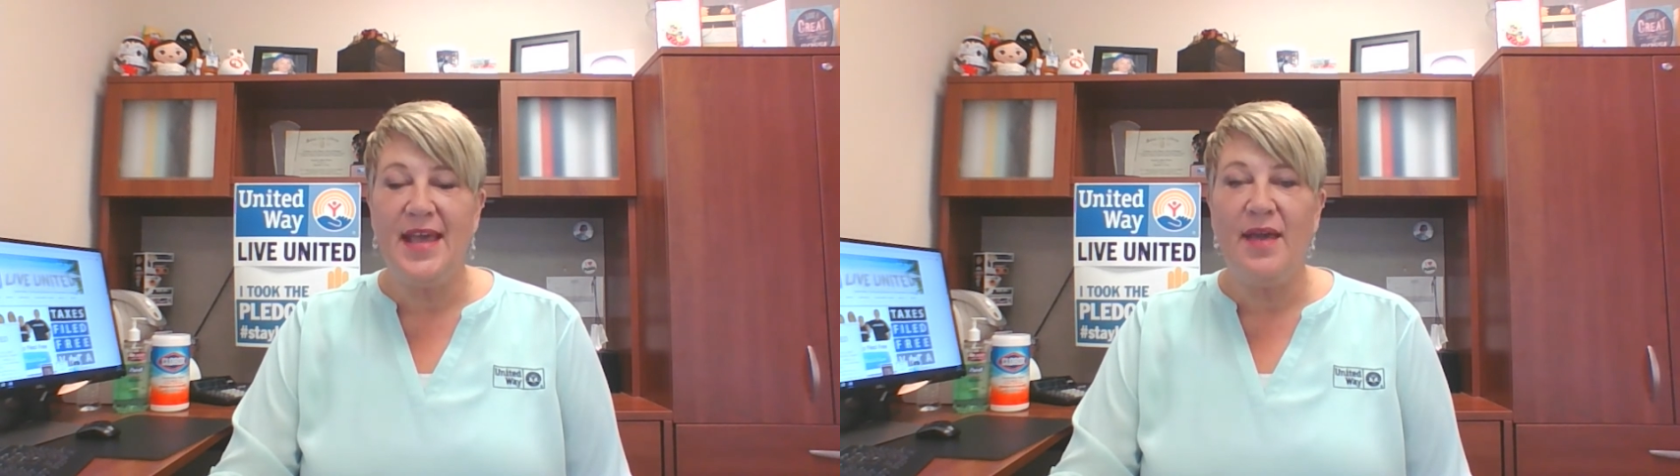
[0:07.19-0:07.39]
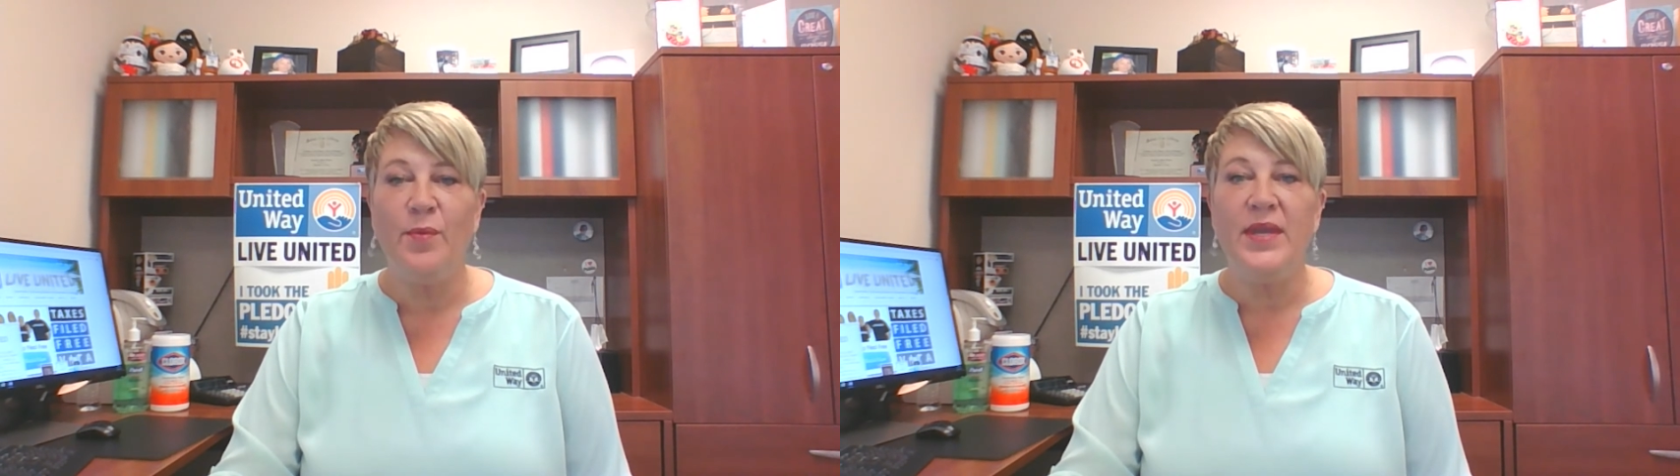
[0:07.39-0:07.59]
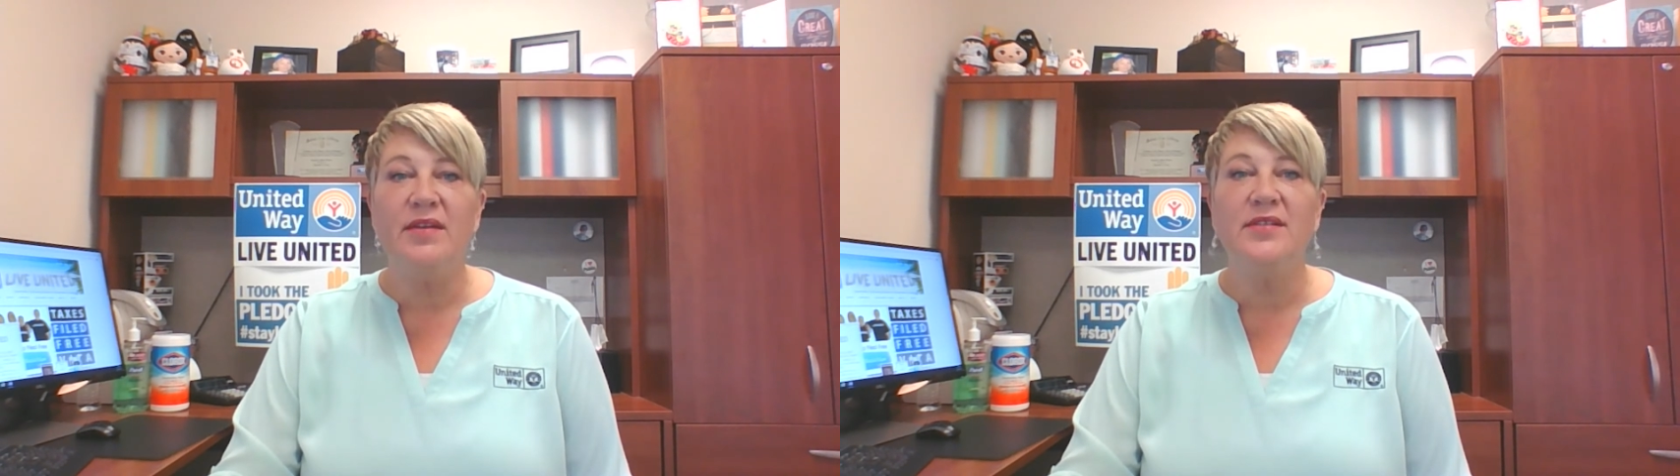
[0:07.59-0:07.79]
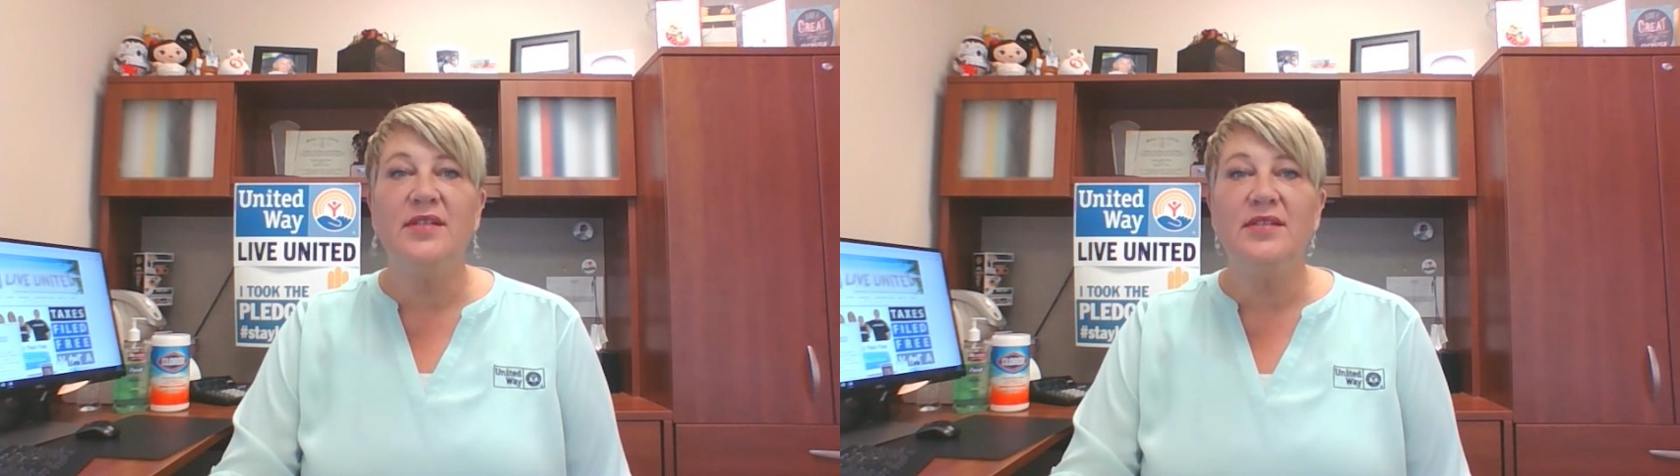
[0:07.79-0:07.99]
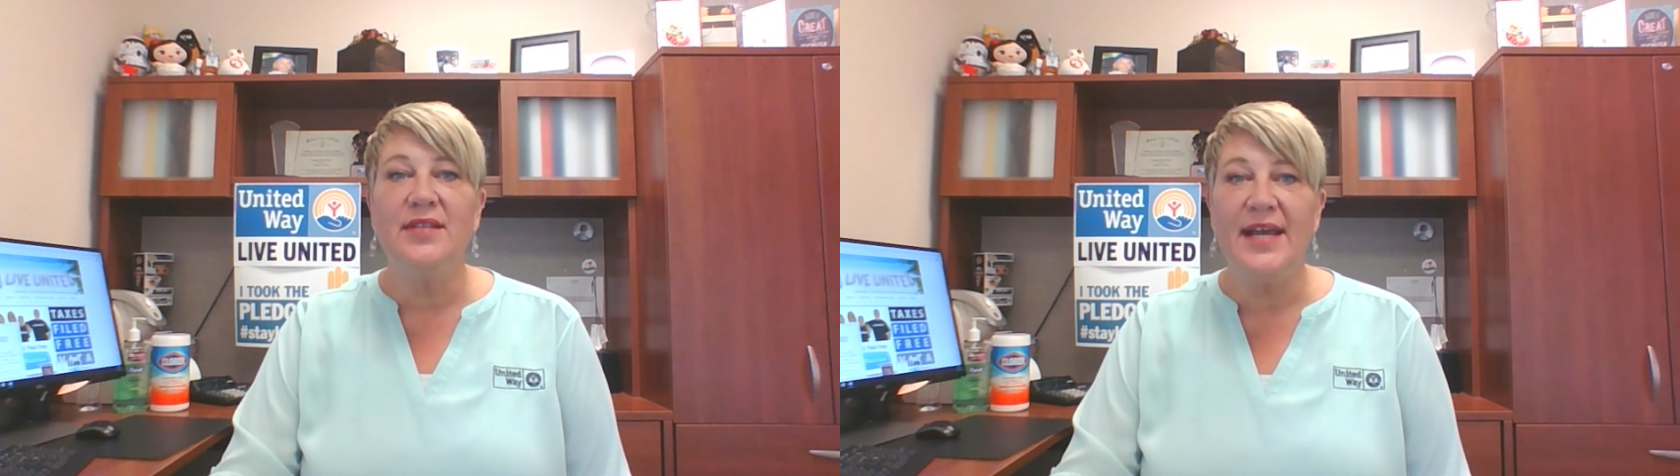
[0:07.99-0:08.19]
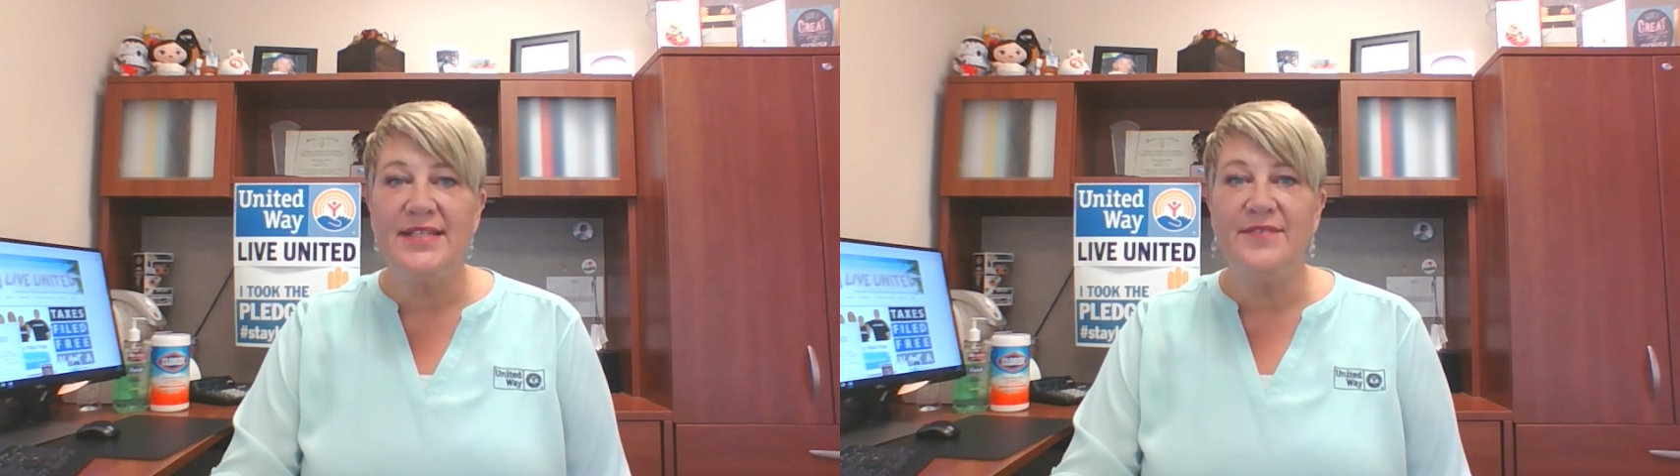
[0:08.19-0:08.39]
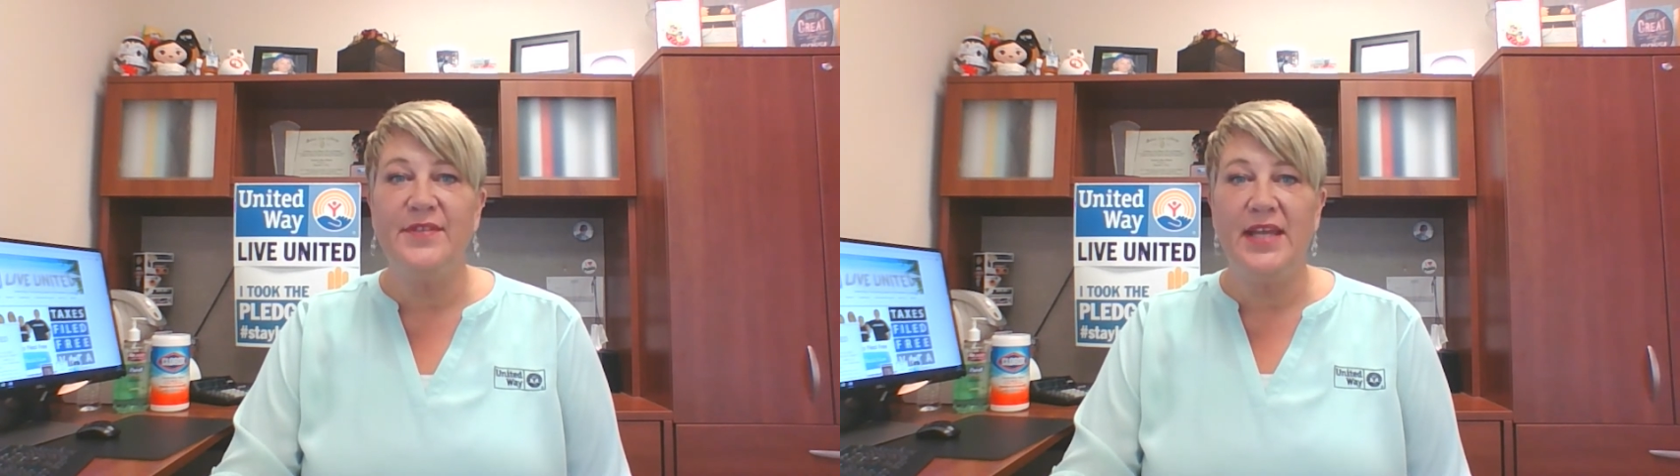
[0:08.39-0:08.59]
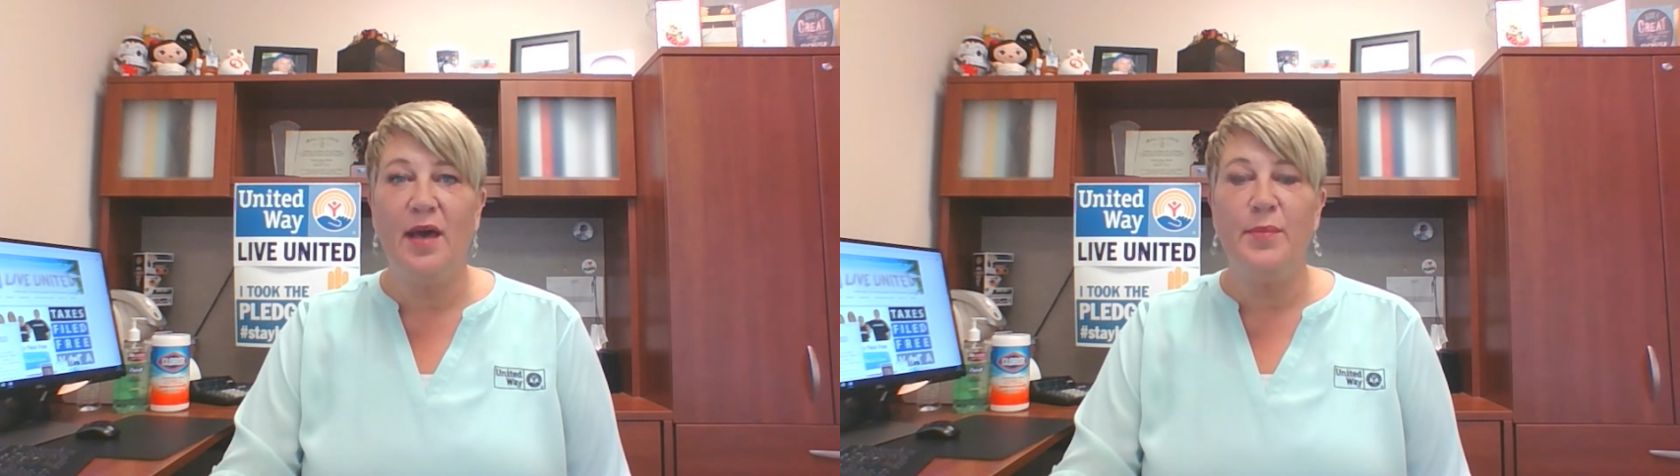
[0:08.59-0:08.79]
and we are
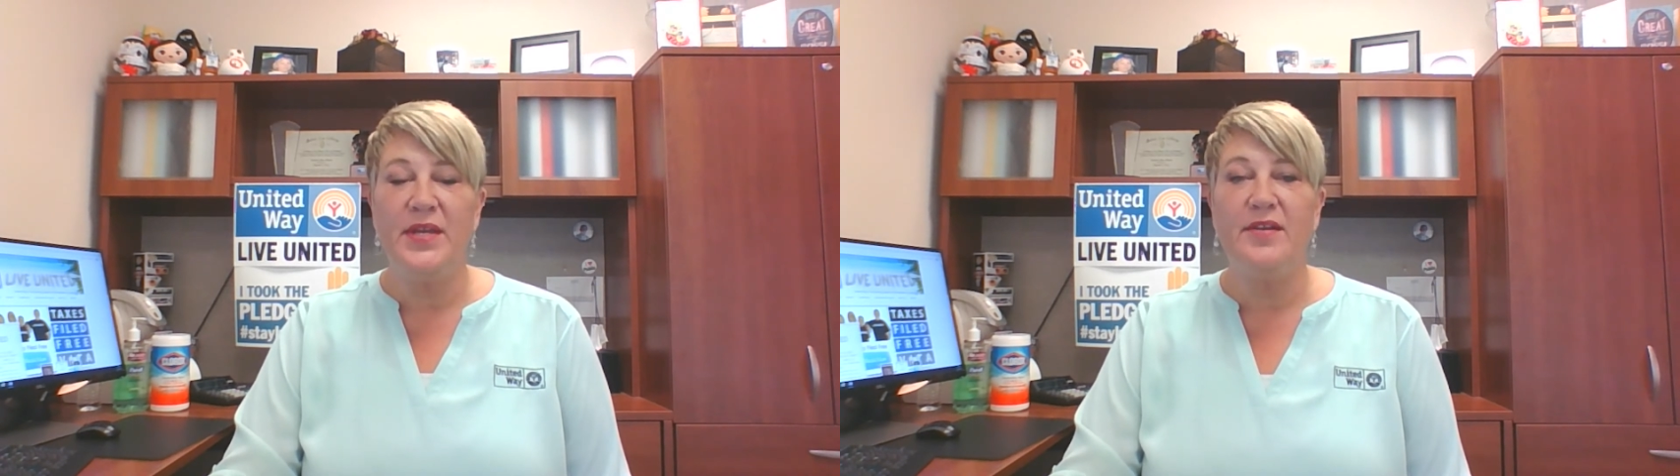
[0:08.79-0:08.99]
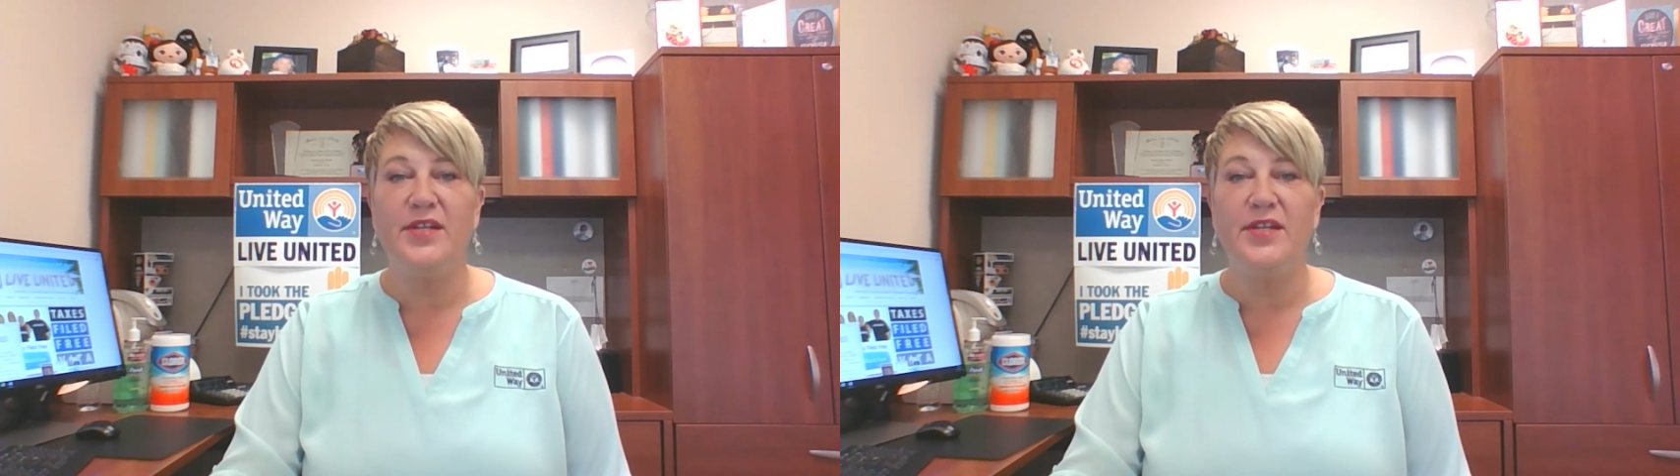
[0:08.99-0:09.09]
collectively helping our